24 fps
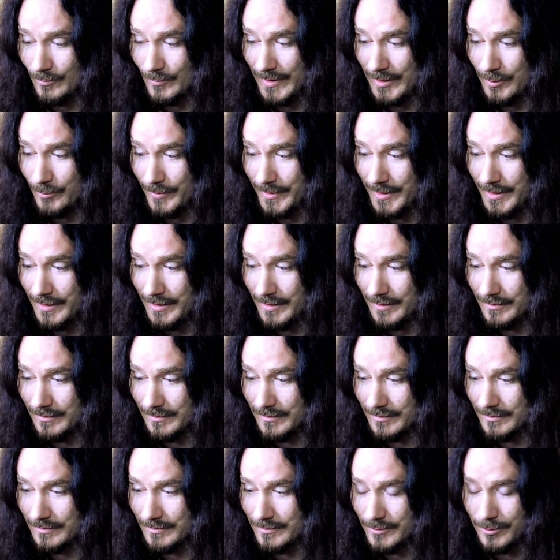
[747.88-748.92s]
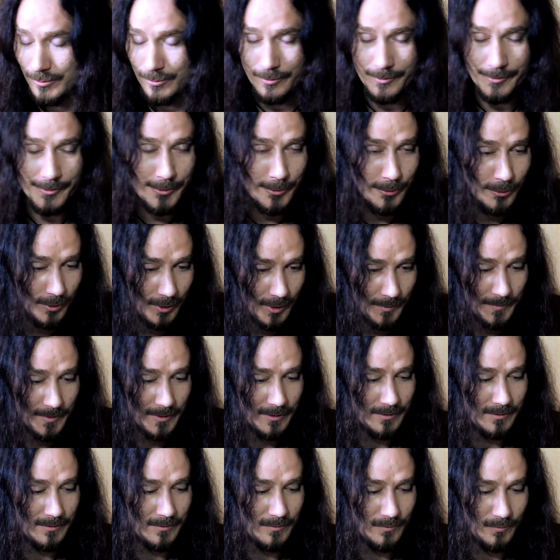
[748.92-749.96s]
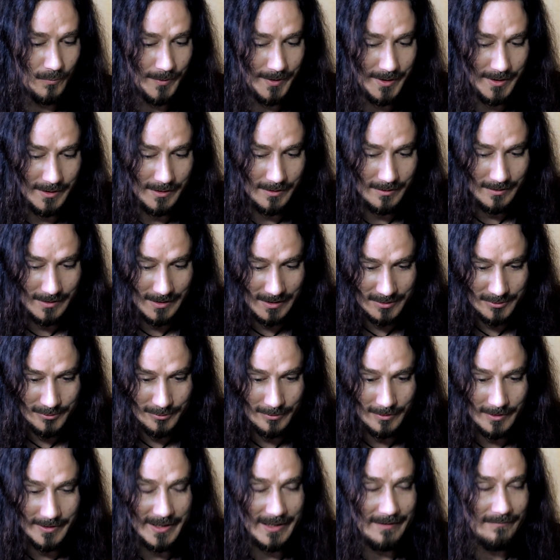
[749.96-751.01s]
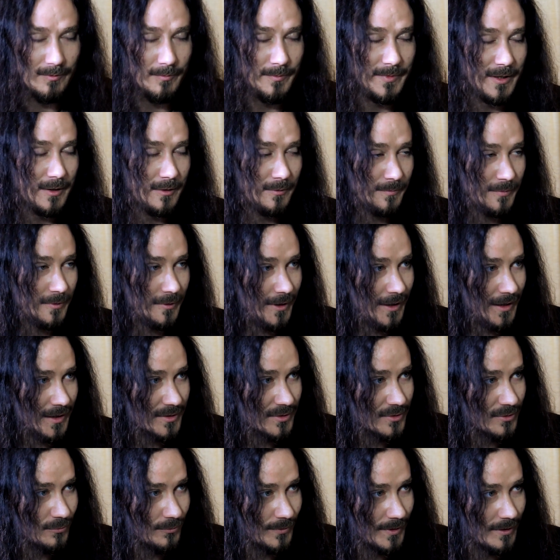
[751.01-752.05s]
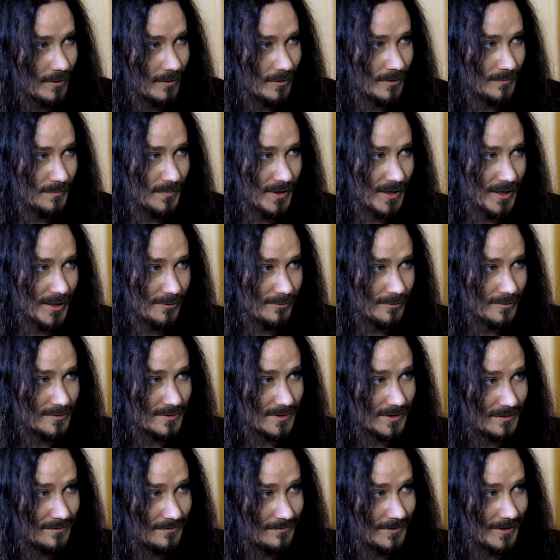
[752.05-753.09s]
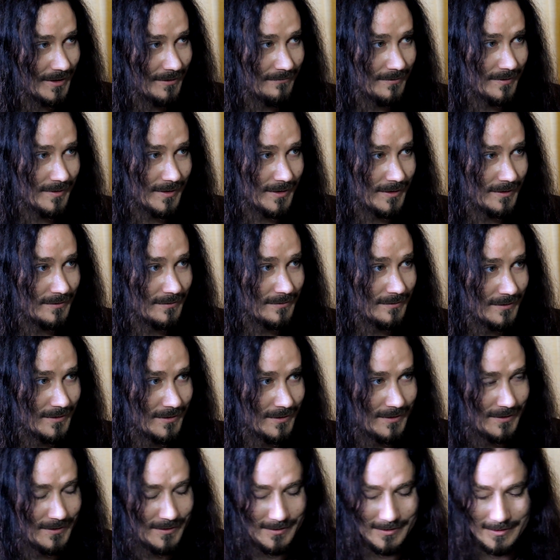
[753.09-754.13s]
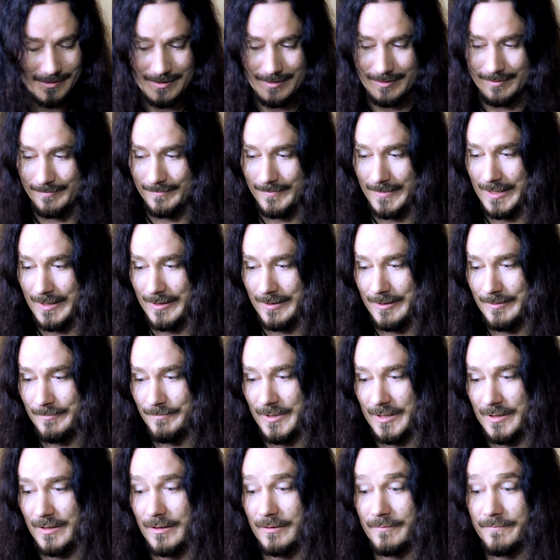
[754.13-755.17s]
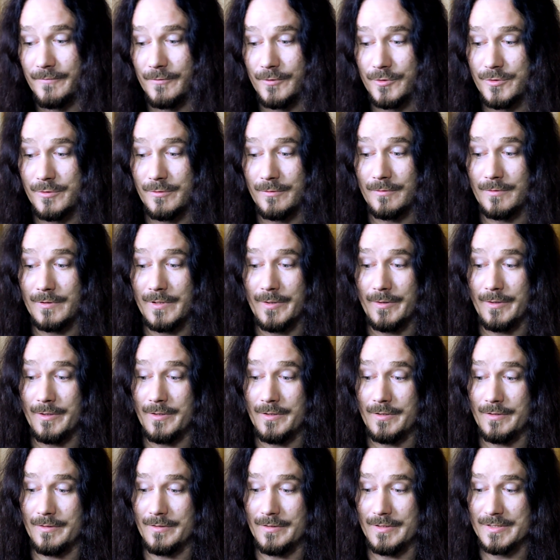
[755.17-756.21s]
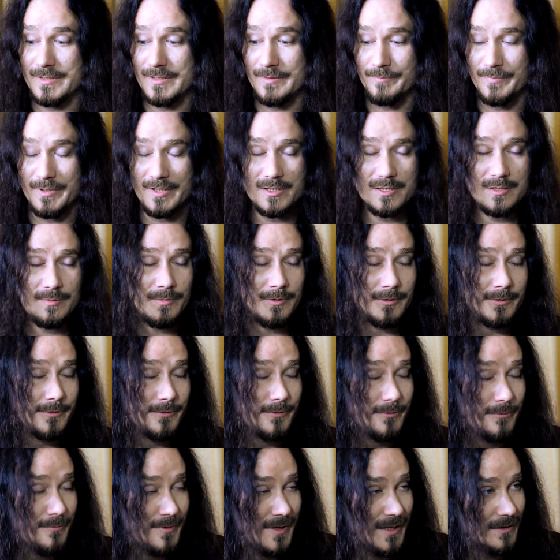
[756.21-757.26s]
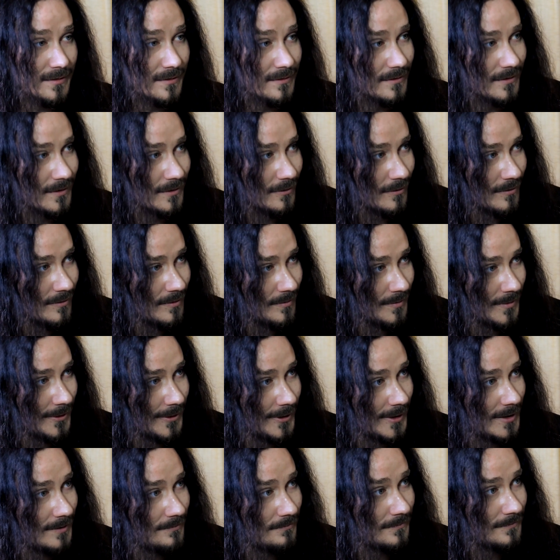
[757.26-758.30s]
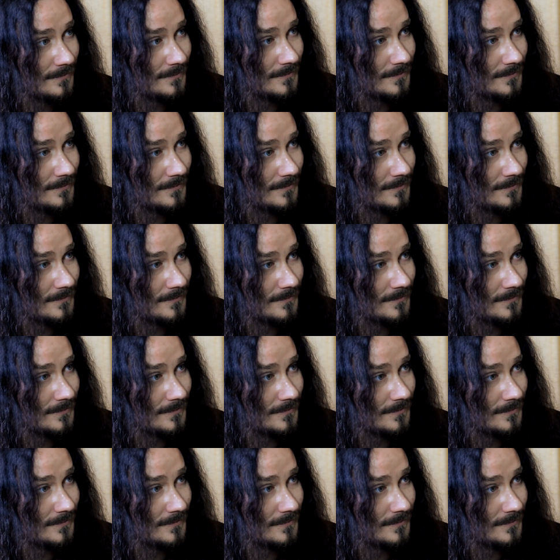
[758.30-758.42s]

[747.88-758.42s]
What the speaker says: When we tour Europe, we naturally have a bigger production with all the pyros and everything. But unfortunately, it's impossible to do that in North America.